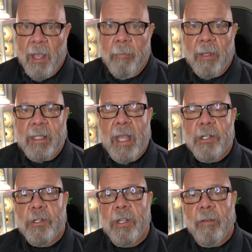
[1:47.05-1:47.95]
but that
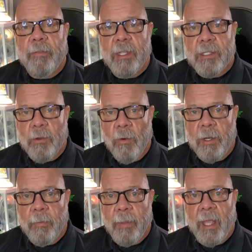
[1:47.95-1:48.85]
shift is going
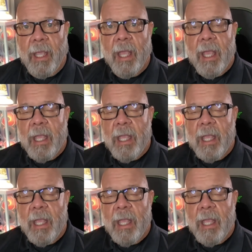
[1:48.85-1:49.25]
to be